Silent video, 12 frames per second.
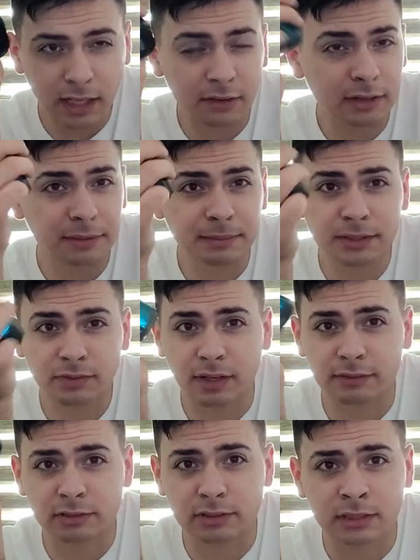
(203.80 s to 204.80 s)
I recommend this
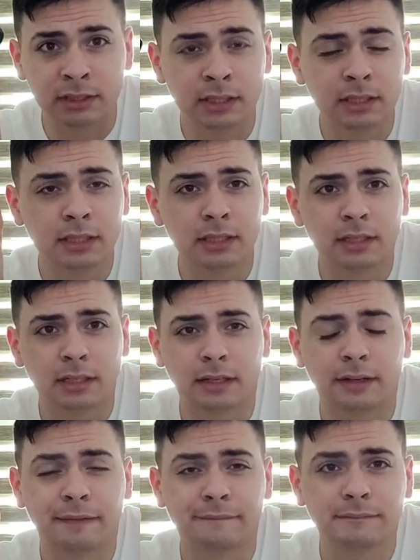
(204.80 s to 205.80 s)
for everyone.
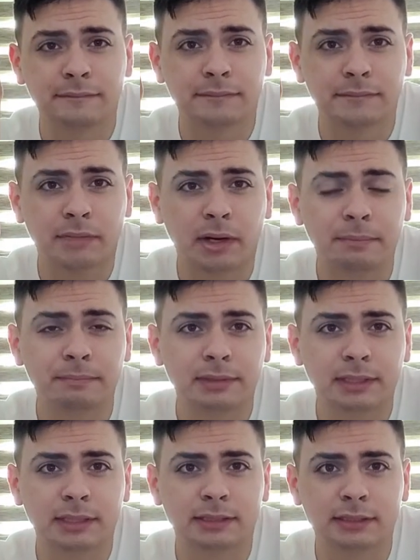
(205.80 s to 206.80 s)
Um,
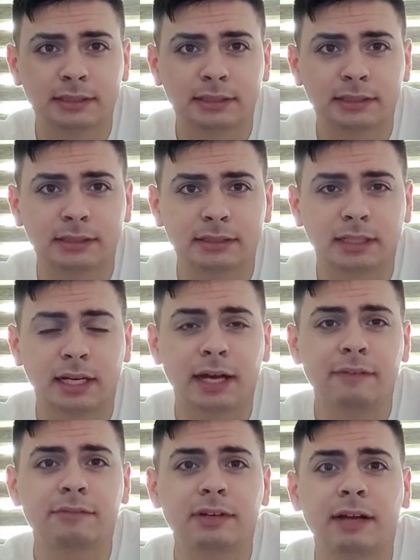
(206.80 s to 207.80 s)
problem is, is
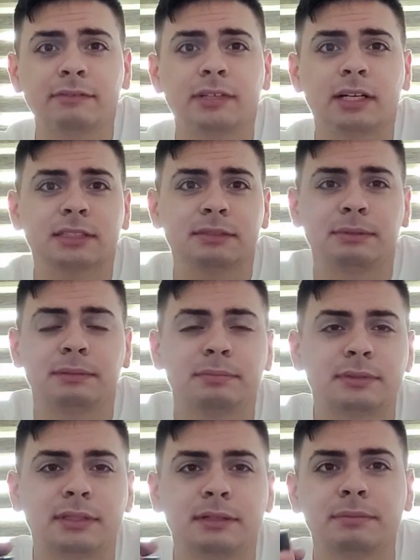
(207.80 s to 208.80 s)
I've I've talked to
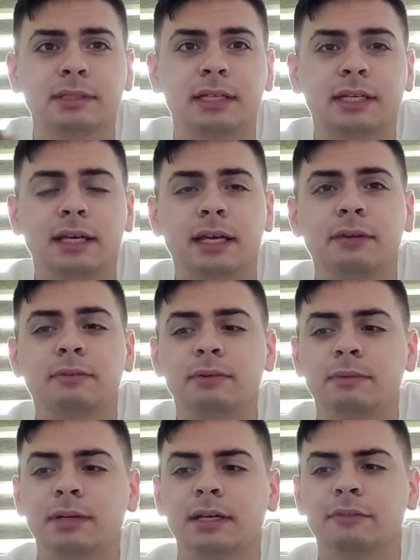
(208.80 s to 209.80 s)
people. I've been like, hey,
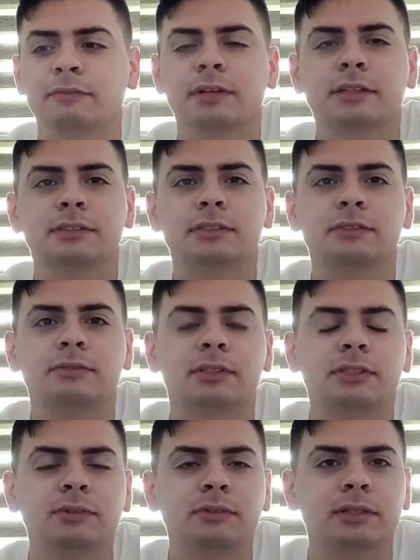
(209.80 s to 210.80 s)
what what kind of fragrance do you
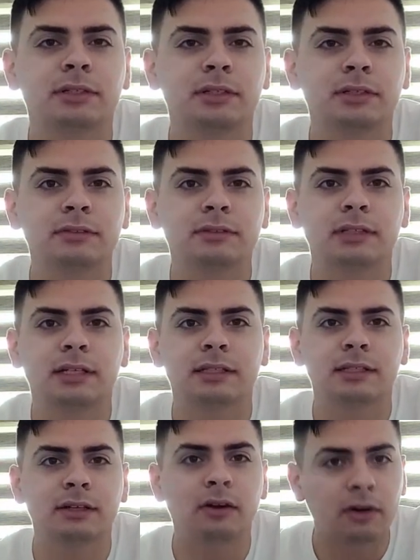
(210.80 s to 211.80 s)
wear? Do you wear cologne?
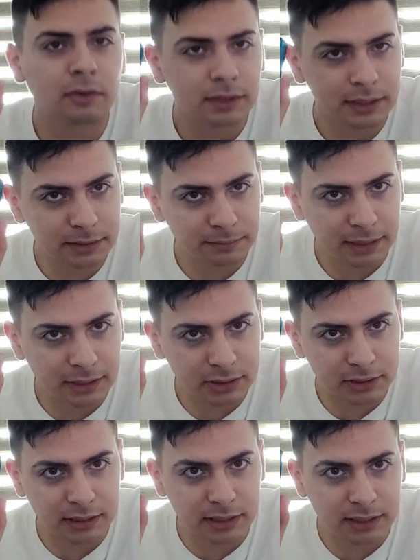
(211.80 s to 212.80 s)
And they always
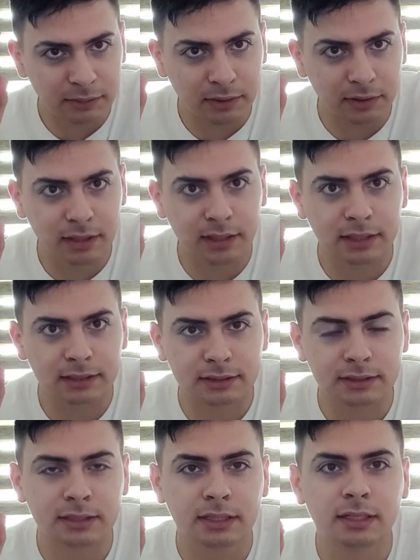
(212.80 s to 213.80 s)
mention that they wear
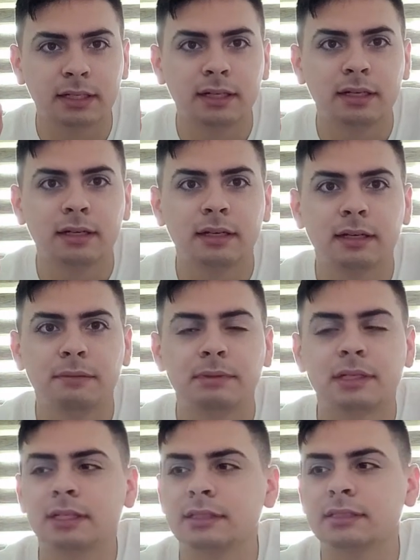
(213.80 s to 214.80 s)
this
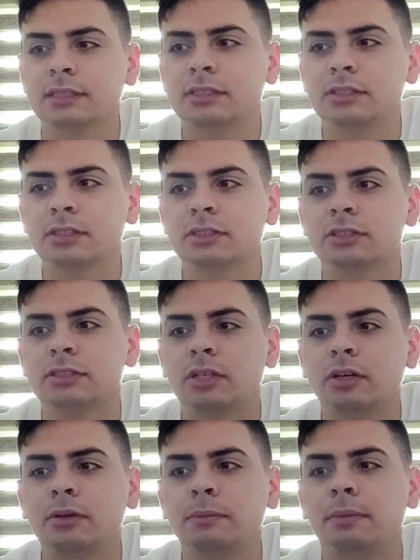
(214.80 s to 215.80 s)
because it's just
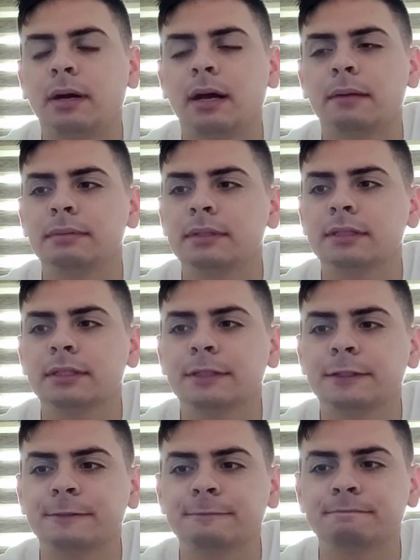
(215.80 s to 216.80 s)
so
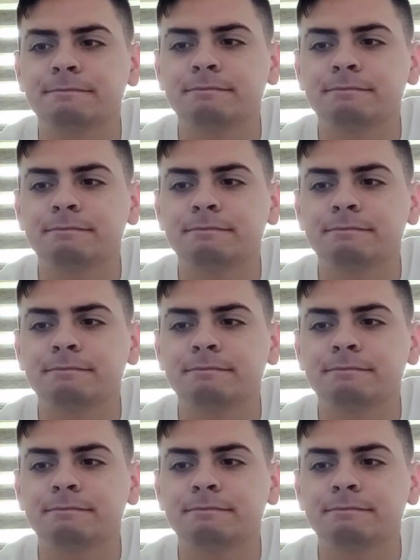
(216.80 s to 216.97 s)
popular.